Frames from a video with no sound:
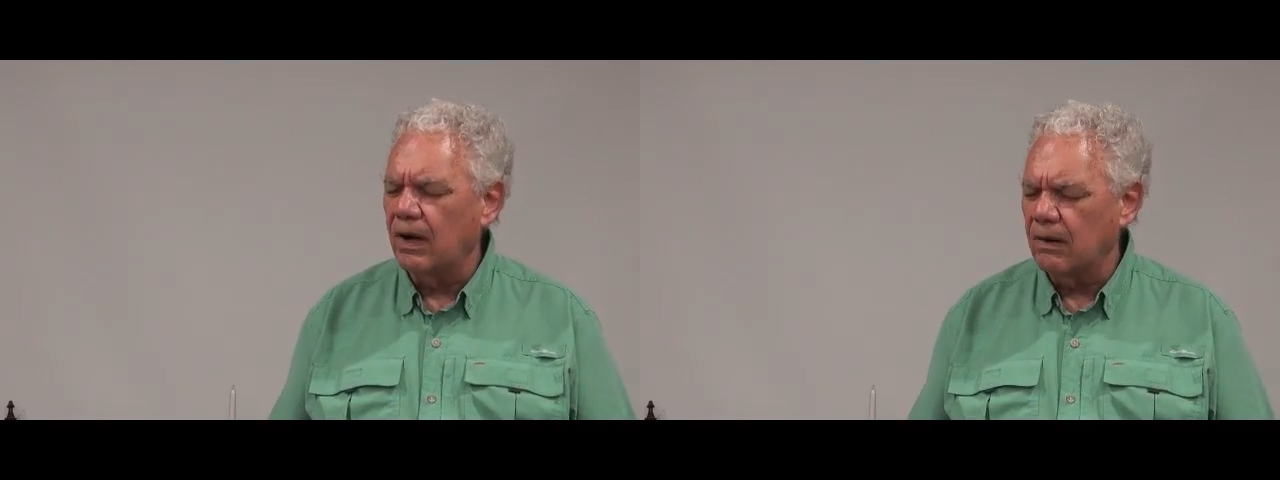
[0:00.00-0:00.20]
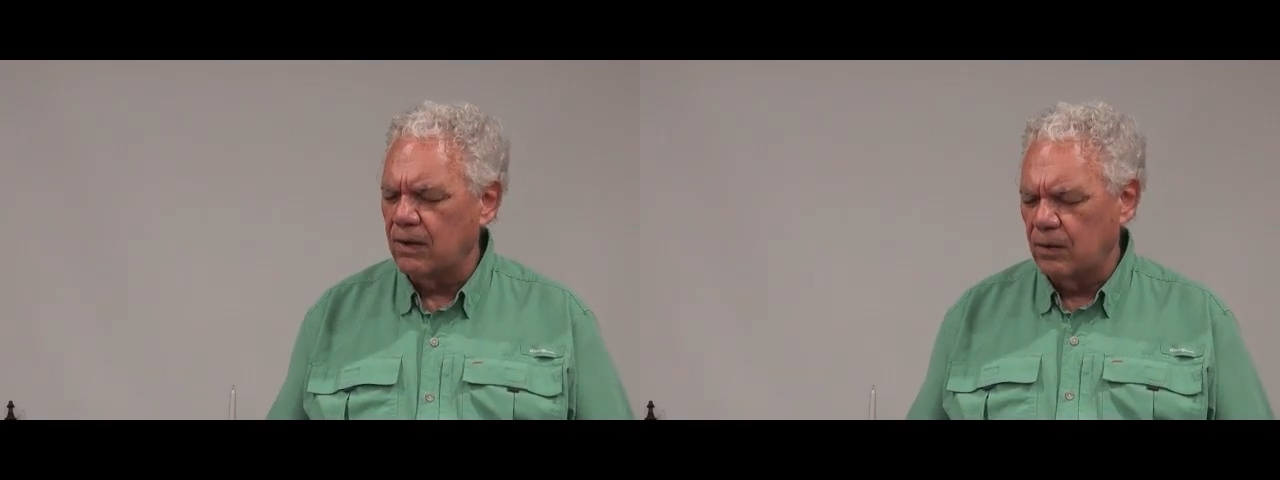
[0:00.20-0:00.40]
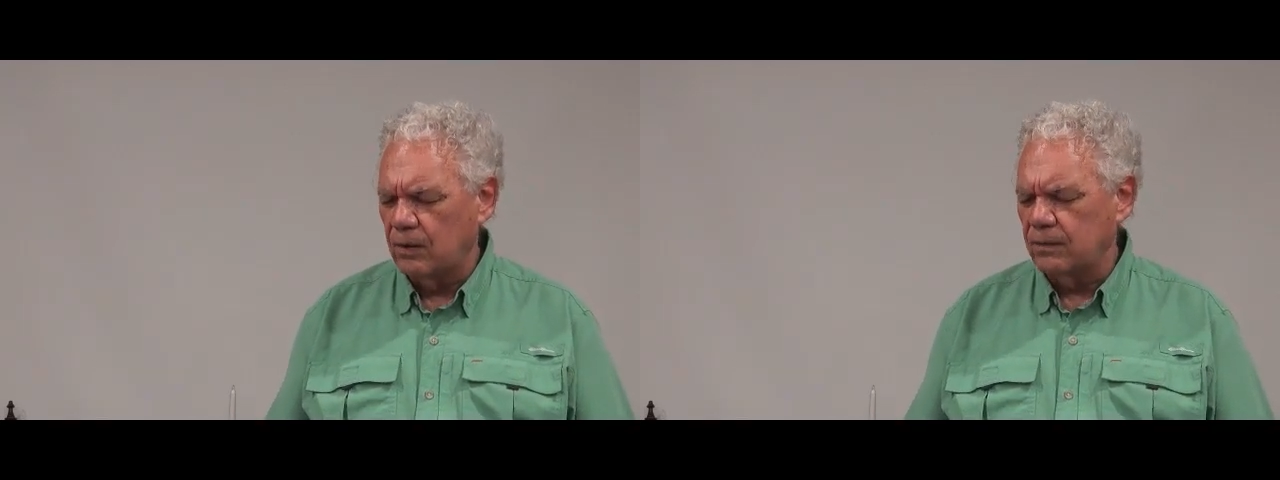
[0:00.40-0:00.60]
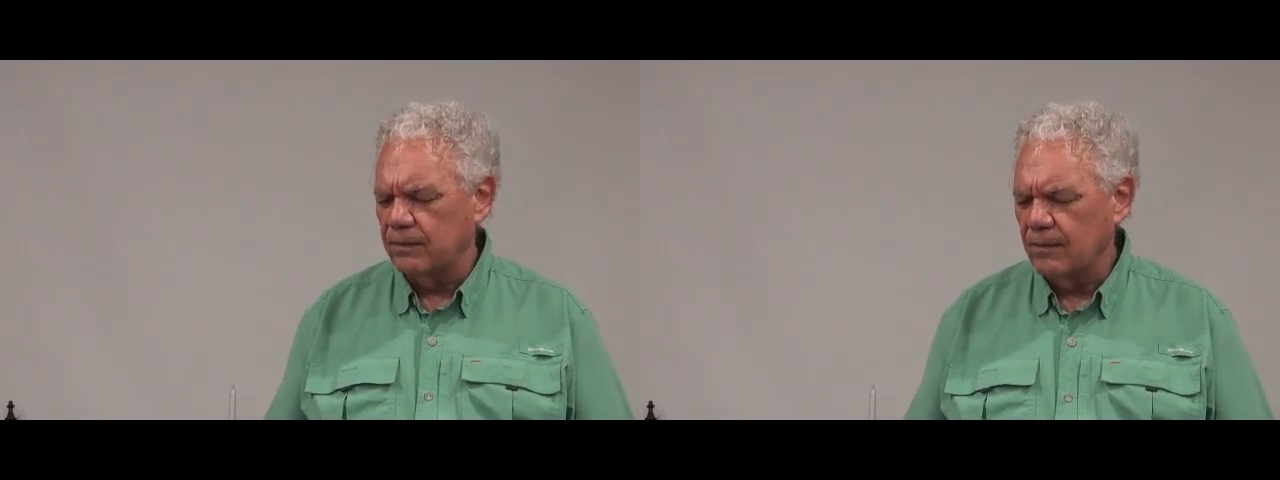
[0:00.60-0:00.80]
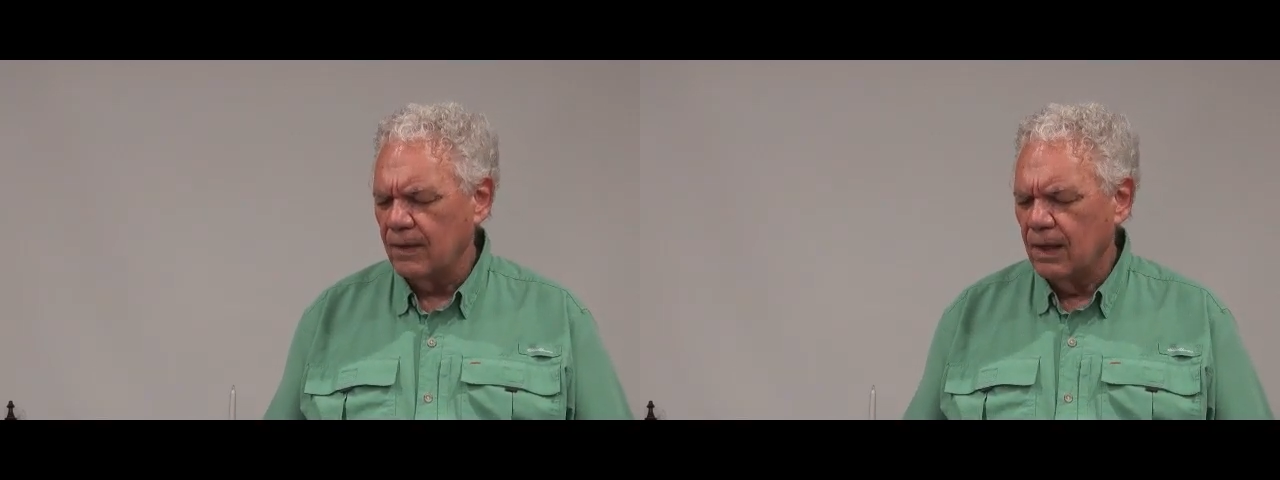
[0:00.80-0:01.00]
and he
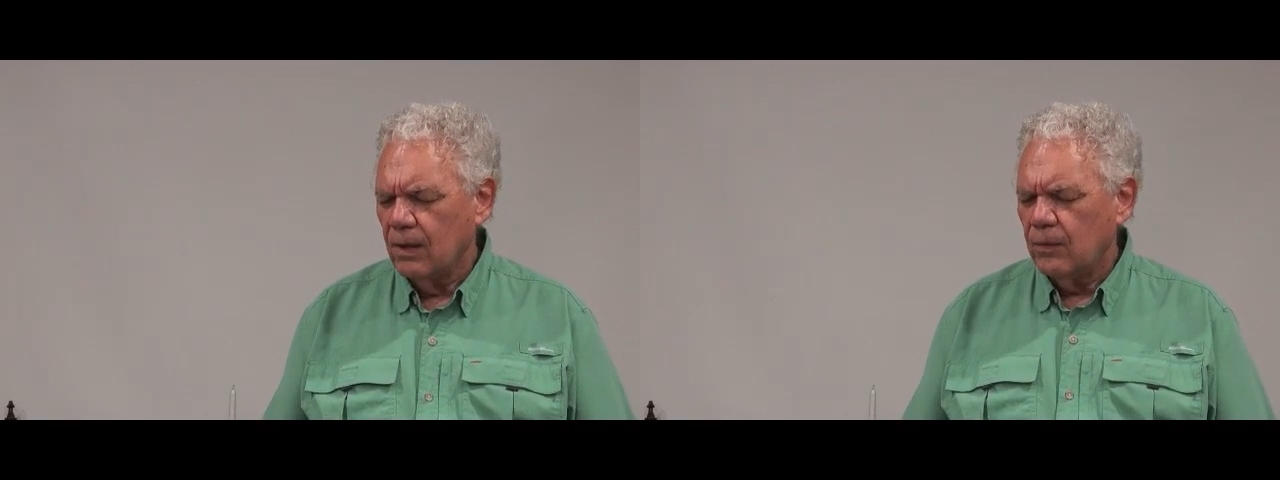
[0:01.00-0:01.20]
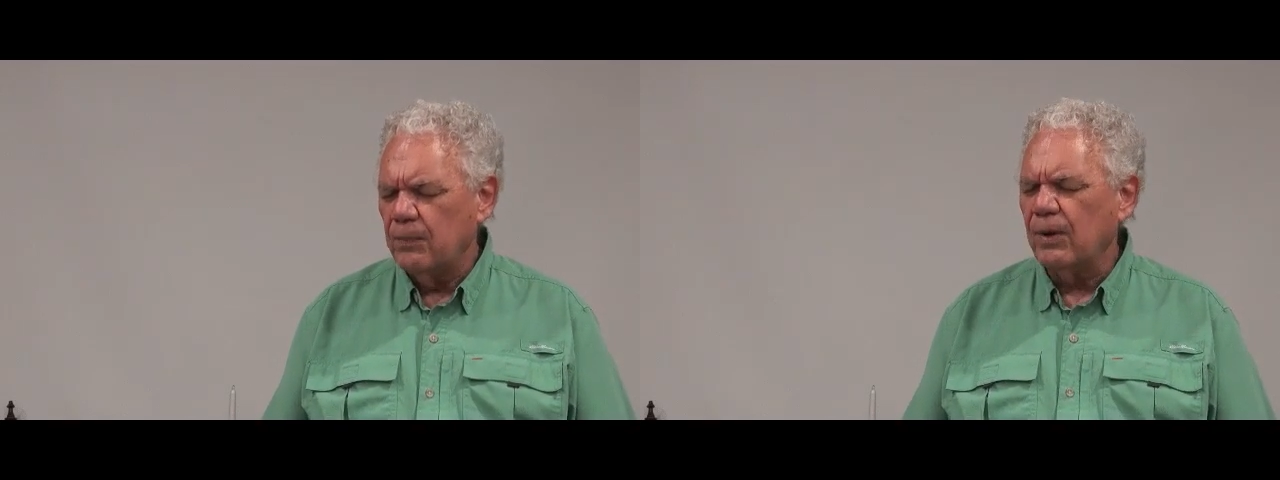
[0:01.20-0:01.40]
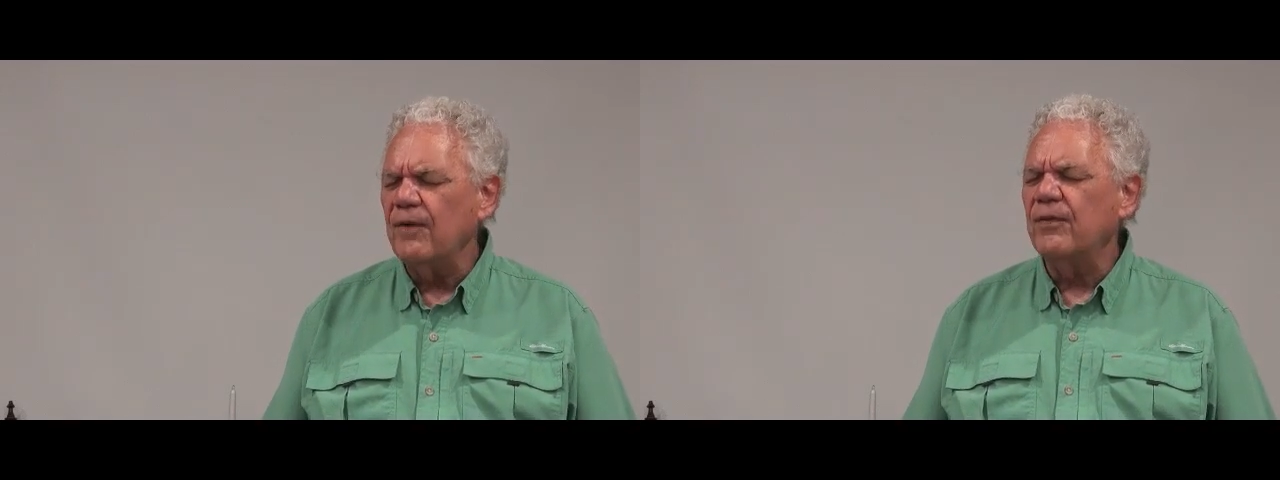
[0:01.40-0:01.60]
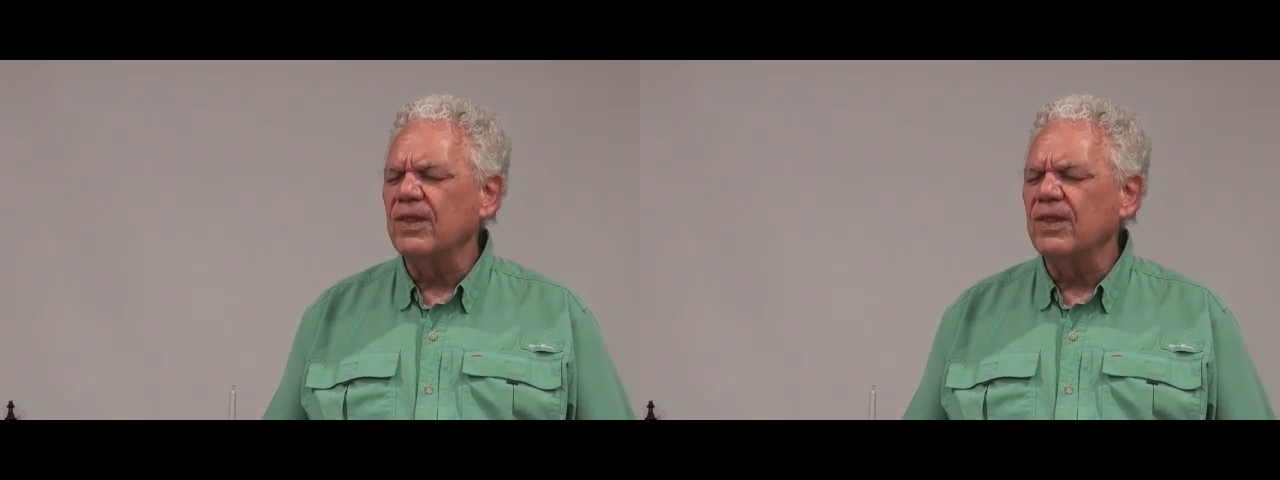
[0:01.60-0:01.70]
became angry.